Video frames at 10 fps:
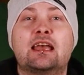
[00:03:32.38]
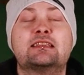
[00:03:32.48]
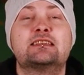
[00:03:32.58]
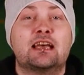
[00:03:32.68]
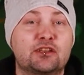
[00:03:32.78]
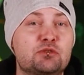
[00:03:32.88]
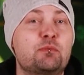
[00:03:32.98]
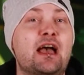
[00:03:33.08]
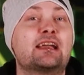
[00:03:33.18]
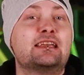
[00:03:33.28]
and sell it
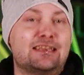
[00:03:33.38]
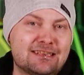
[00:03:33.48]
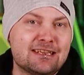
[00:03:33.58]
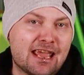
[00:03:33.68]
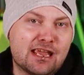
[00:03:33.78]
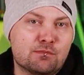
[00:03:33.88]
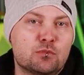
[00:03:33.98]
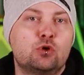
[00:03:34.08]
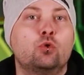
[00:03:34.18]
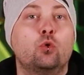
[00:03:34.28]
back
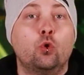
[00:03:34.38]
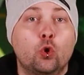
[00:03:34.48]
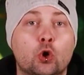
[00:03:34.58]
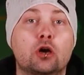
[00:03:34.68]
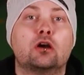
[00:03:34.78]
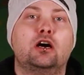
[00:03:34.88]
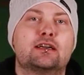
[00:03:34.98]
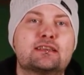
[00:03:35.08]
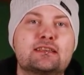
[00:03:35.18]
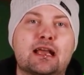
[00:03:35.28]
in-game or
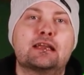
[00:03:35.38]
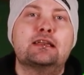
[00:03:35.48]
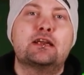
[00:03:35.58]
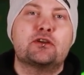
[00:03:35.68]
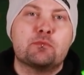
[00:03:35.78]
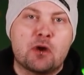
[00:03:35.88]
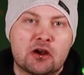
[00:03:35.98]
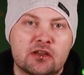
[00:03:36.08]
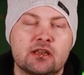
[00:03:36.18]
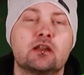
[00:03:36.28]
on a secondary
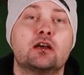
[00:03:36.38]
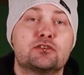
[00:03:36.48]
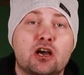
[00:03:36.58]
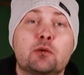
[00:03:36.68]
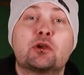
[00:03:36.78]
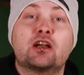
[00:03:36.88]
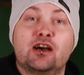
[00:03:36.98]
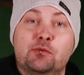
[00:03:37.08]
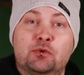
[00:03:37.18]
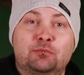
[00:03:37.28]
market, Atomic
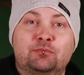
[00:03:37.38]
Hub.